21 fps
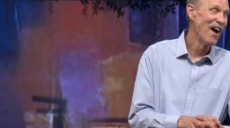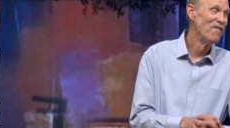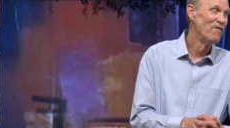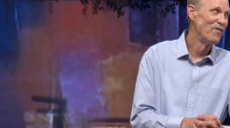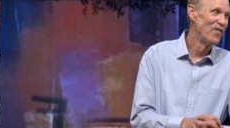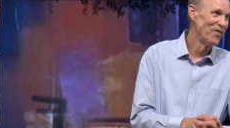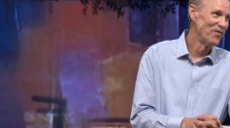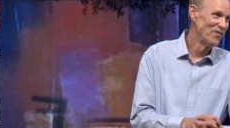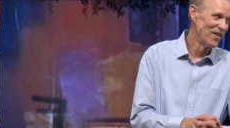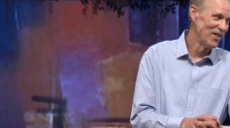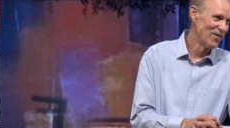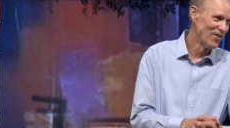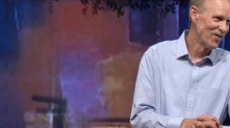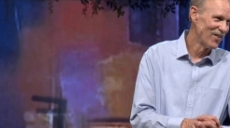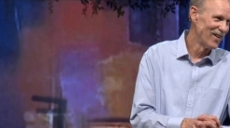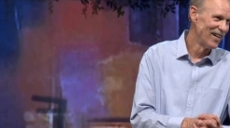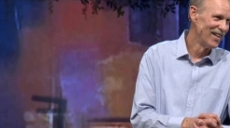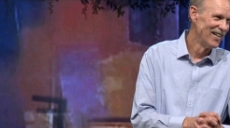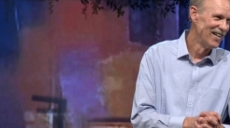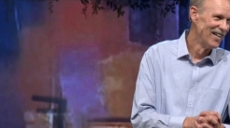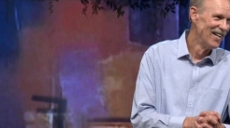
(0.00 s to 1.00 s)
I'm
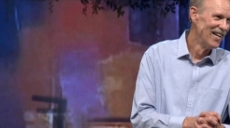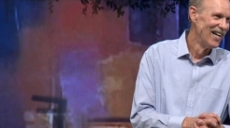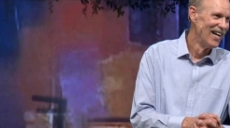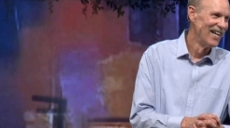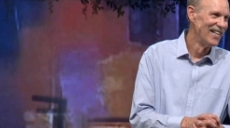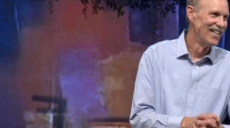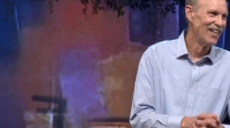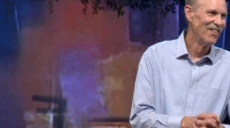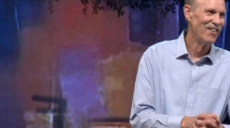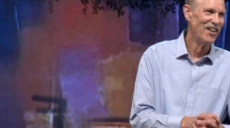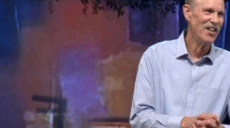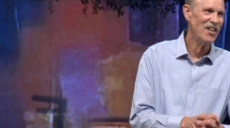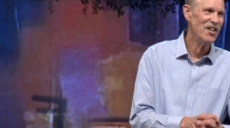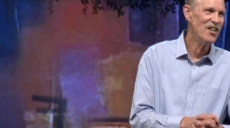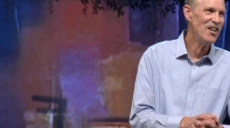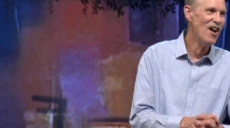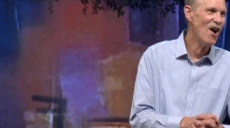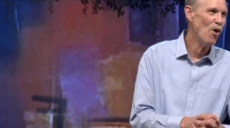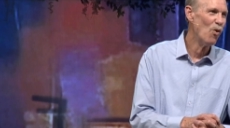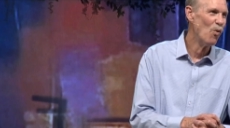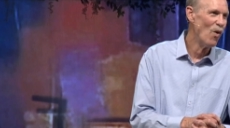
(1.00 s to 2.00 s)
53. And they went,
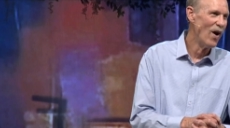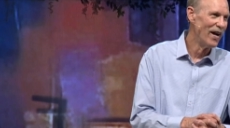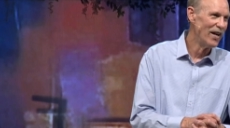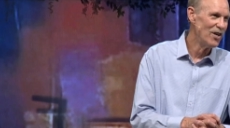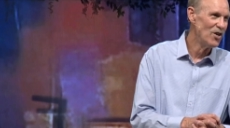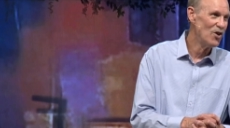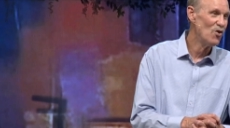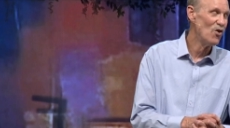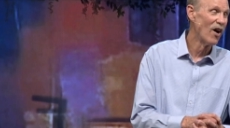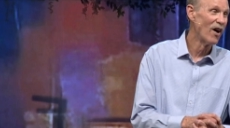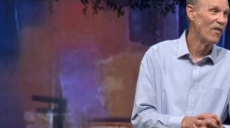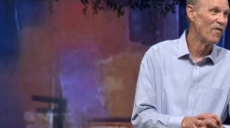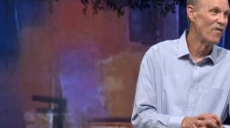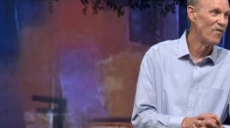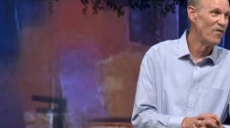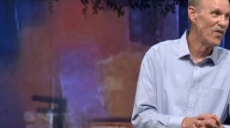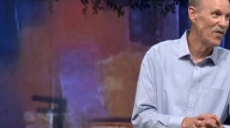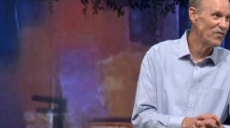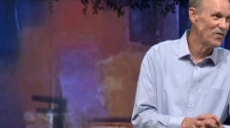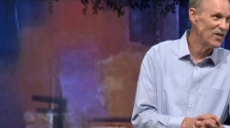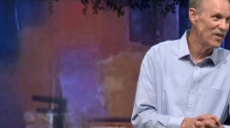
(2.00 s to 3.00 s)
No way, you are
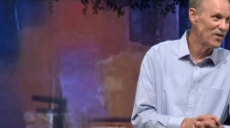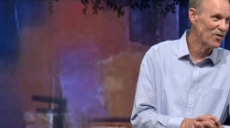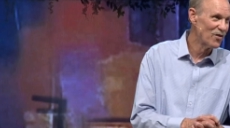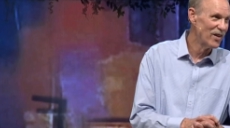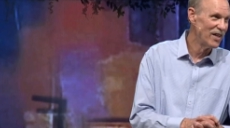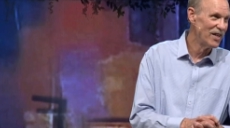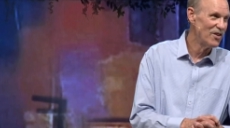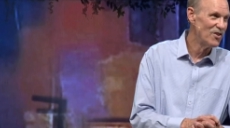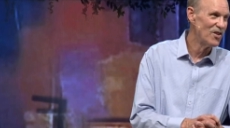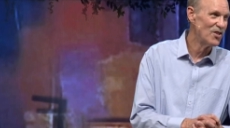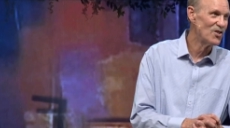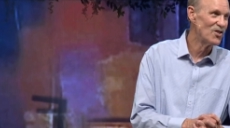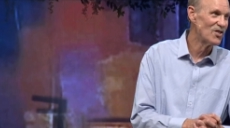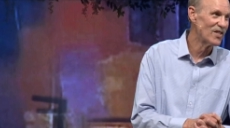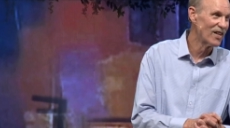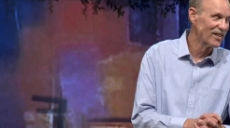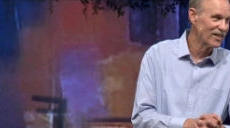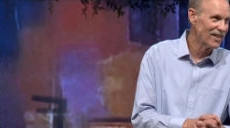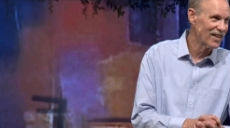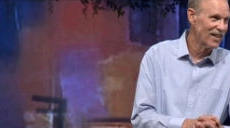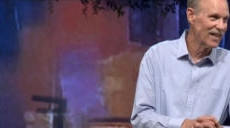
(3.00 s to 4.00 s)
53. You just
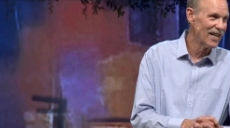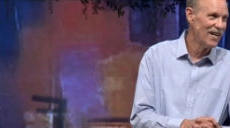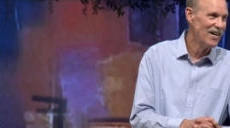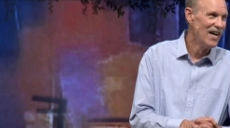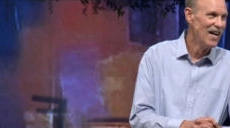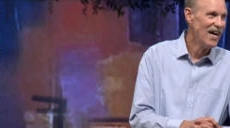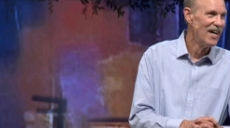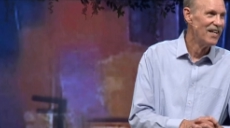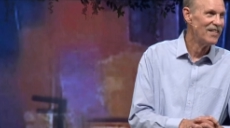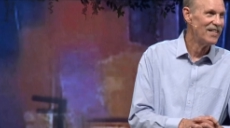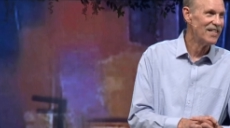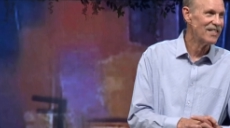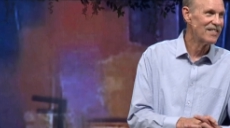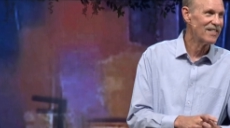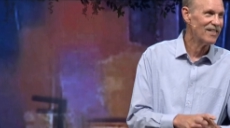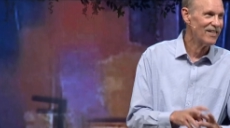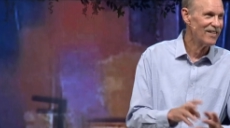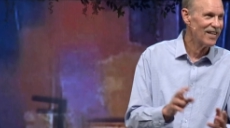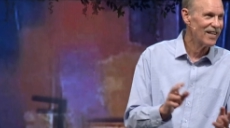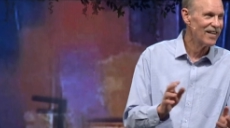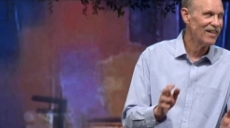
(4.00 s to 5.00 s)
dunked in again.
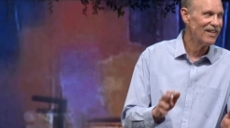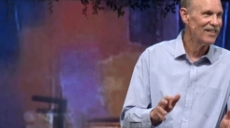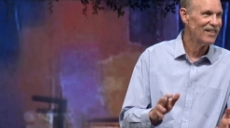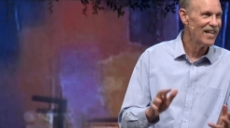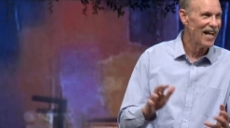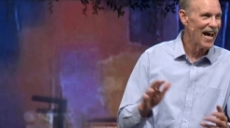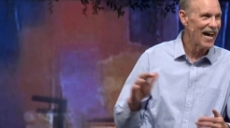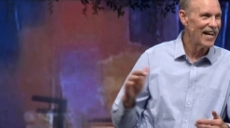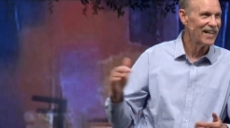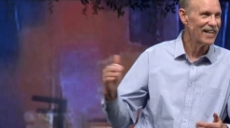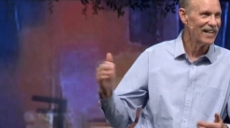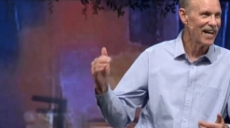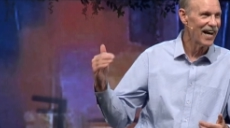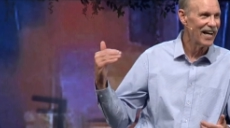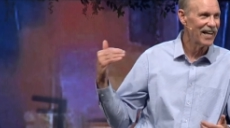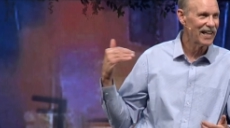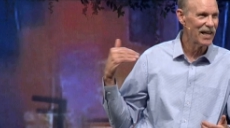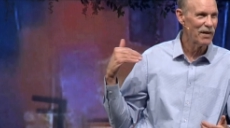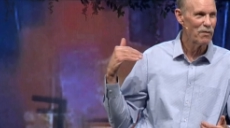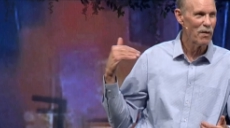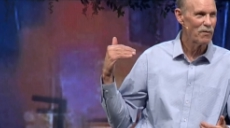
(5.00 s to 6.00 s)
This little Latin
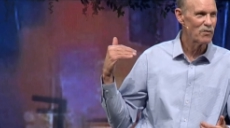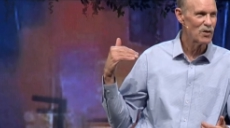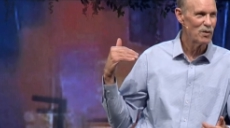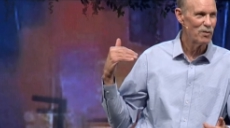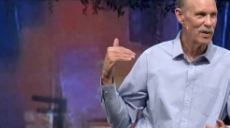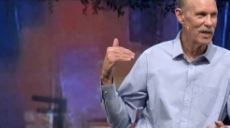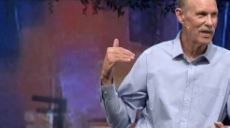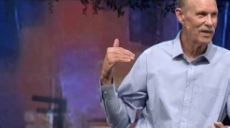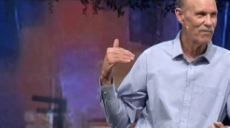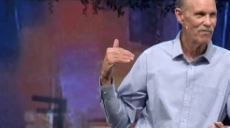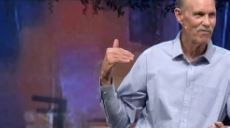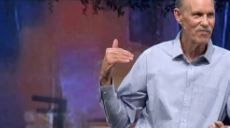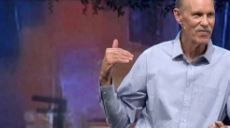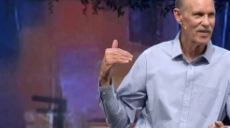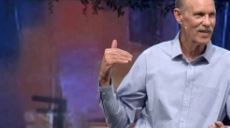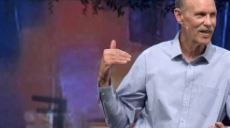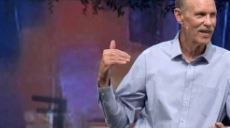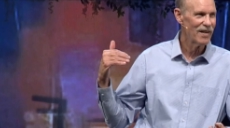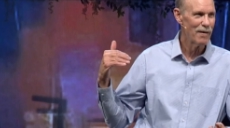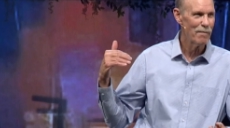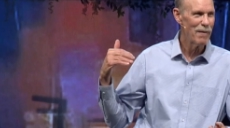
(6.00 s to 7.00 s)
guy came up to me
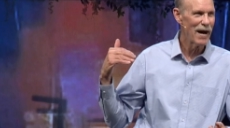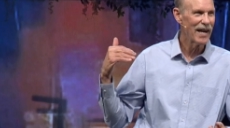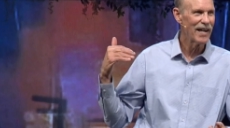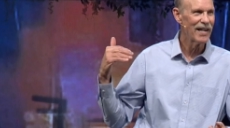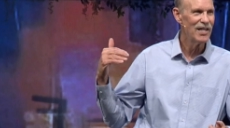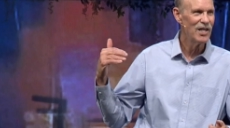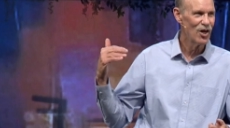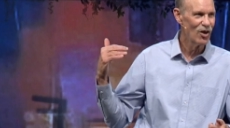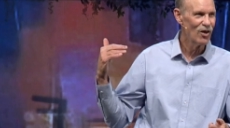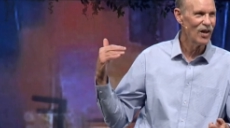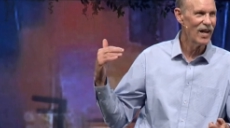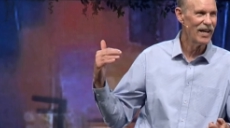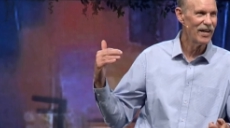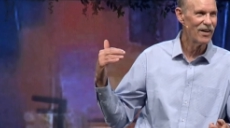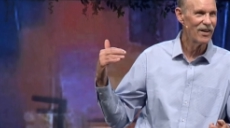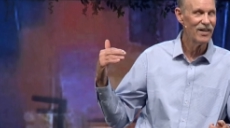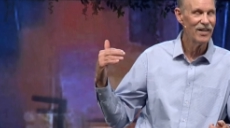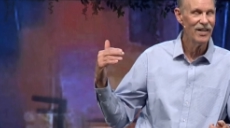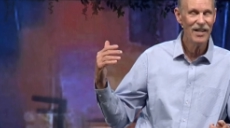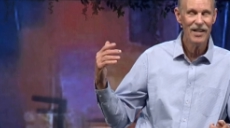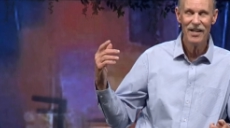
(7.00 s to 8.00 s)
about a year
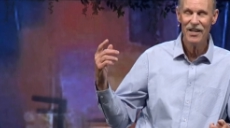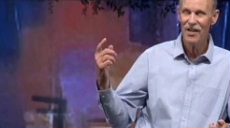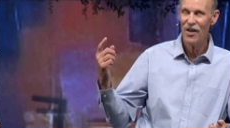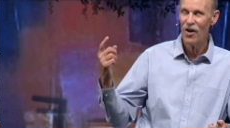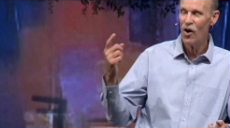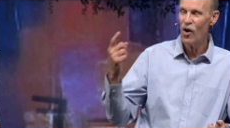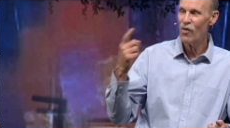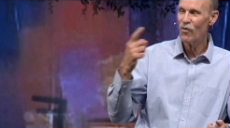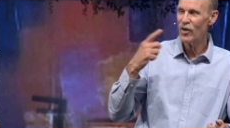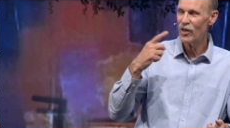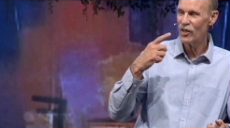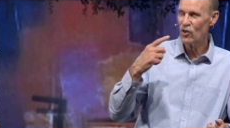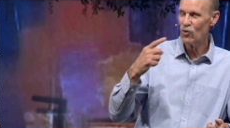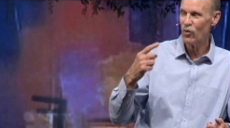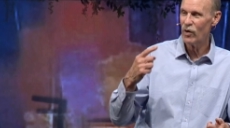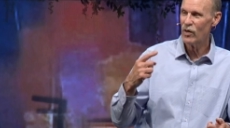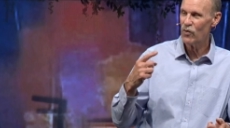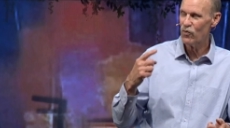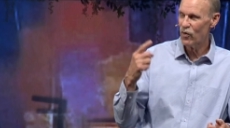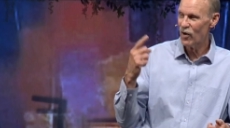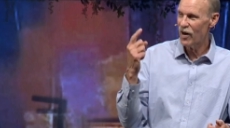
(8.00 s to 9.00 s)
later over at
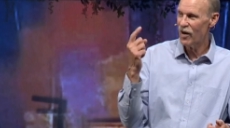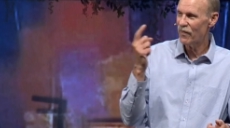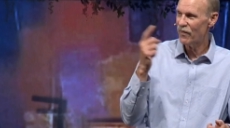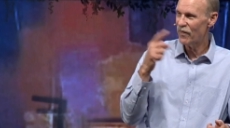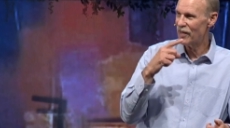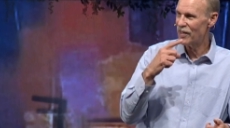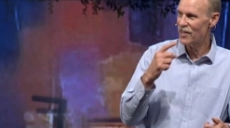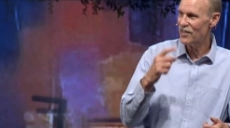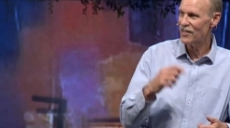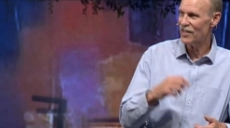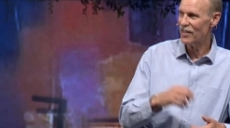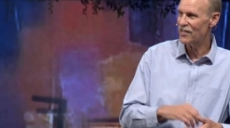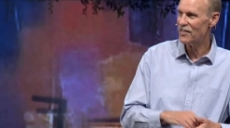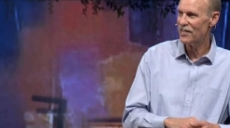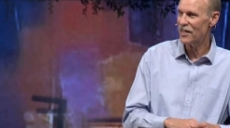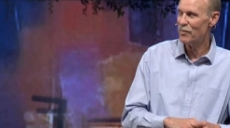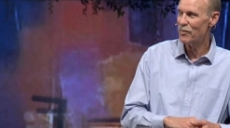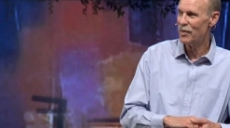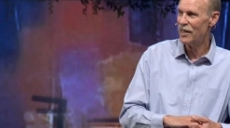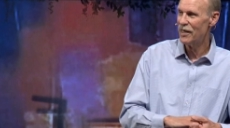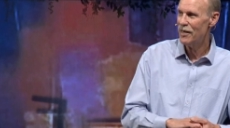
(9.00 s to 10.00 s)
24 Hour Fitness on
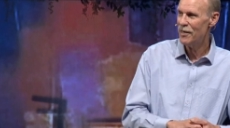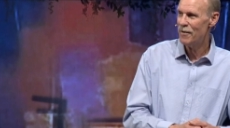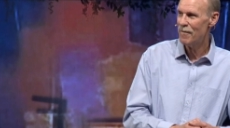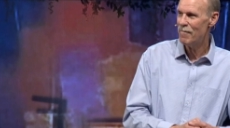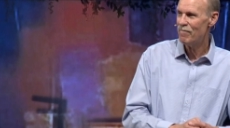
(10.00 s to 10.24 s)
Summit.